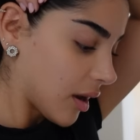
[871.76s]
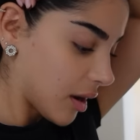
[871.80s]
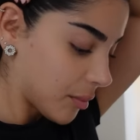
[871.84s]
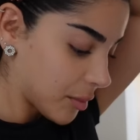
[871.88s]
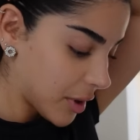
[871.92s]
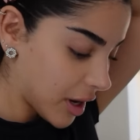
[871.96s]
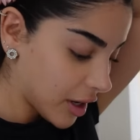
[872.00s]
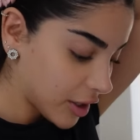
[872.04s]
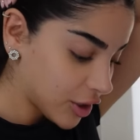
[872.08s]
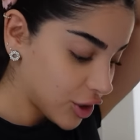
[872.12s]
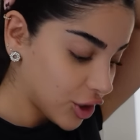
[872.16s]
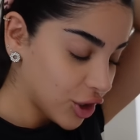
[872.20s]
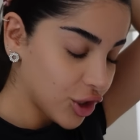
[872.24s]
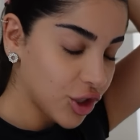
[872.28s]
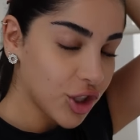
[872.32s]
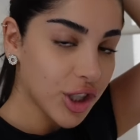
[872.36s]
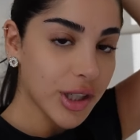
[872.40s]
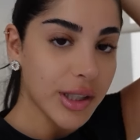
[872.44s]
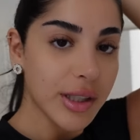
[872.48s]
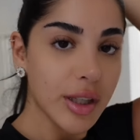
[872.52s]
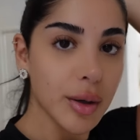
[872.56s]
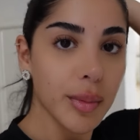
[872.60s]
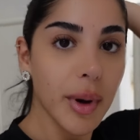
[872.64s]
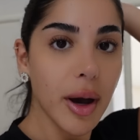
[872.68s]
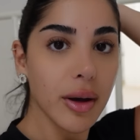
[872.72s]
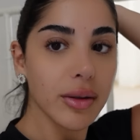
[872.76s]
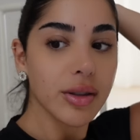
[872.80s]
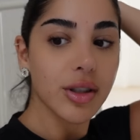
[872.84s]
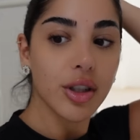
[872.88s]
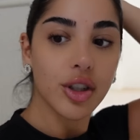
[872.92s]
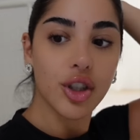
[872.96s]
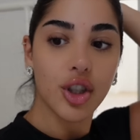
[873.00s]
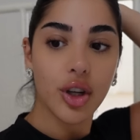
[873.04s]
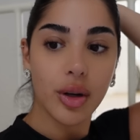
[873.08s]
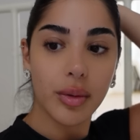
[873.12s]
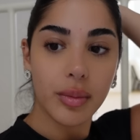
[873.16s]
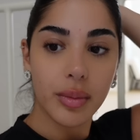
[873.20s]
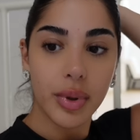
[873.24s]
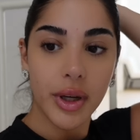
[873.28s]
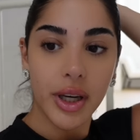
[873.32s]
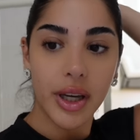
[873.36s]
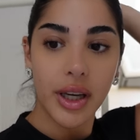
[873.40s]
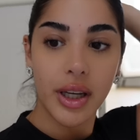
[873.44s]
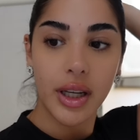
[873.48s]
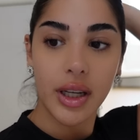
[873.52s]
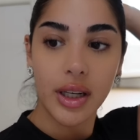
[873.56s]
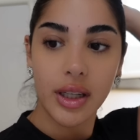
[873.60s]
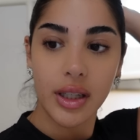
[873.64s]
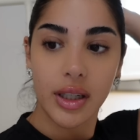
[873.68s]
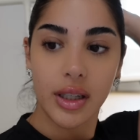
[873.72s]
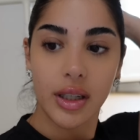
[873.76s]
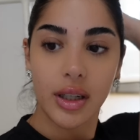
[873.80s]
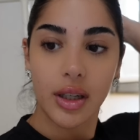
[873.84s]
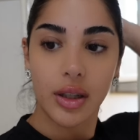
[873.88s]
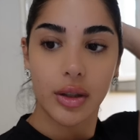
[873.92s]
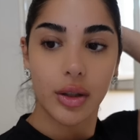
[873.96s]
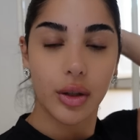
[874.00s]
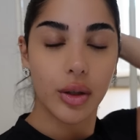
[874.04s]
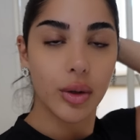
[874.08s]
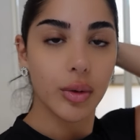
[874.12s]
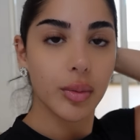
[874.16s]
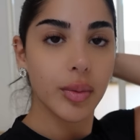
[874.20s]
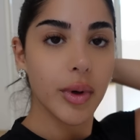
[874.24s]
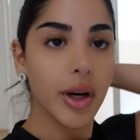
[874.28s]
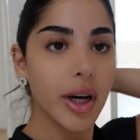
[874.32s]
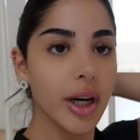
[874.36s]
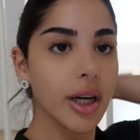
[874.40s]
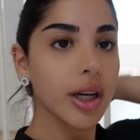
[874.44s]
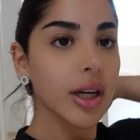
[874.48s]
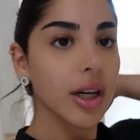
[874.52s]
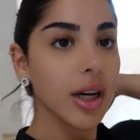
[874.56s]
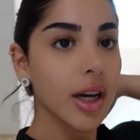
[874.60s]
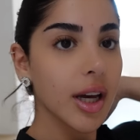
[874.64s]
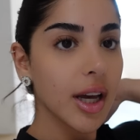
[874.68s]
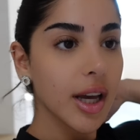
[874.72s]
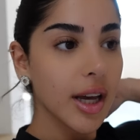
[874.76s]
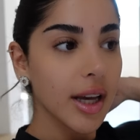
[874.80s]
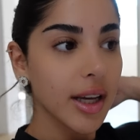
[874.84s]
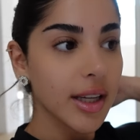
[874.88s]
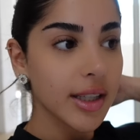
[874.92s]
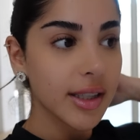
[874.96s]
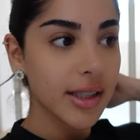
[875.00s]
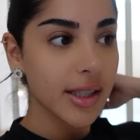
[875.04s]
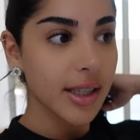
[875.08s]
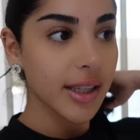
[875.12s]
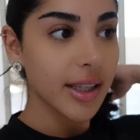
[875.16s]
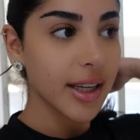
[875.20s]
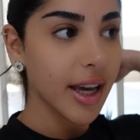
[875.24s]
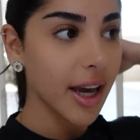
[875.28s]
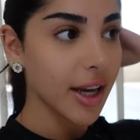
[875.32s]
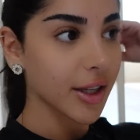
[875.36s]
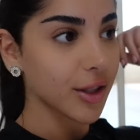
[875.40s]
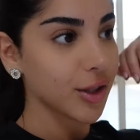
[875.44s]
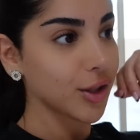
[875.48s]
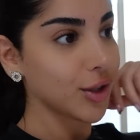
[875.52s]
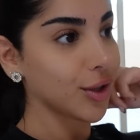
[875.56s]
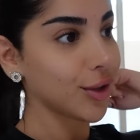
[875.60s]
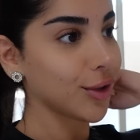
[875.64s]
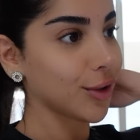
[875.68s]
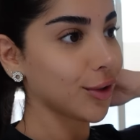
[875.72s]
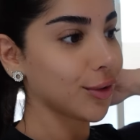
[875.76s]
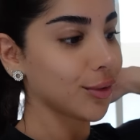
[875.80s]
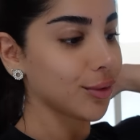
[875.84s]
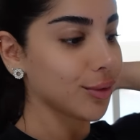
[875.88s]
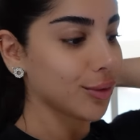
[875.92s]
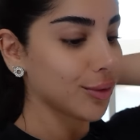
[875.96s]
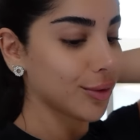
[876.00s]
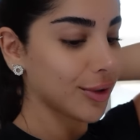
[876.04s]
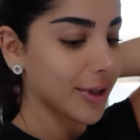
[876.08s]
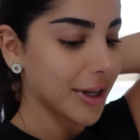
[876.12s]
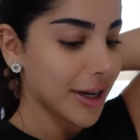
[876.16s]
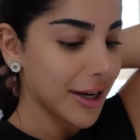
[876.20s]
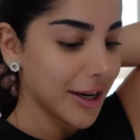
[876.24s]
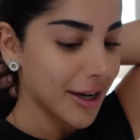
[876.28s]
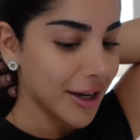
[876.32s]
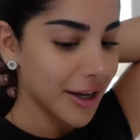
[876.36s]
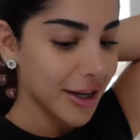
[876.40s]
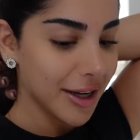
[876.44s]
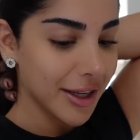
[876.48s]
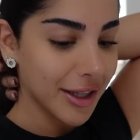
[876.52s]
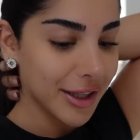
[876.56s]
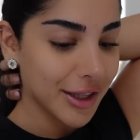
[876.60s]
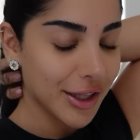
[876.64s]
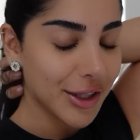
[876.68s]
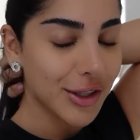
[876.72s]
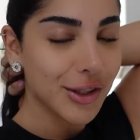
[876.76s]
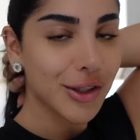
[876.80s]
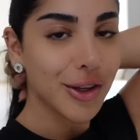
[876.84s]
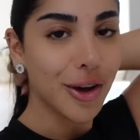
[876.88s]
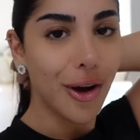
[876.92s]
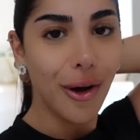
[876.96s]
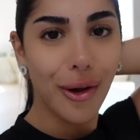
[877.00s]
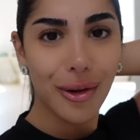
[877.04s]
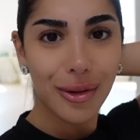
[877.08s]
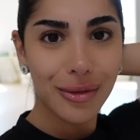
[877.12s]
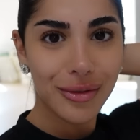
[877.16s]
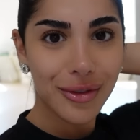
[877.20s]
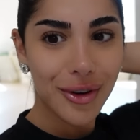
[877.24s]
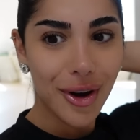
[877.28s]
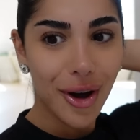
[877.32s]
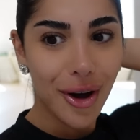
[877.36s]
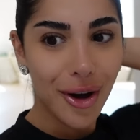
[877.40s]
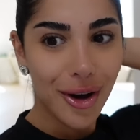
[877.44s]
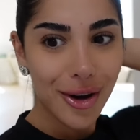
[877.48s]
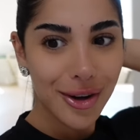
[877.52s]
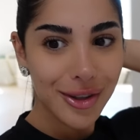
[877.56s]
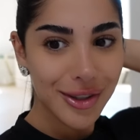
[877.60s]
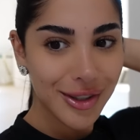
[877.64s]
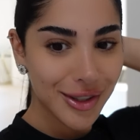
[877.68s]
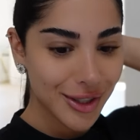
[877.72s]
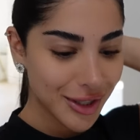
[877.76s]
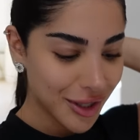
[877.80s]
I'm actually just about to jump in an Uber to get to this golf course.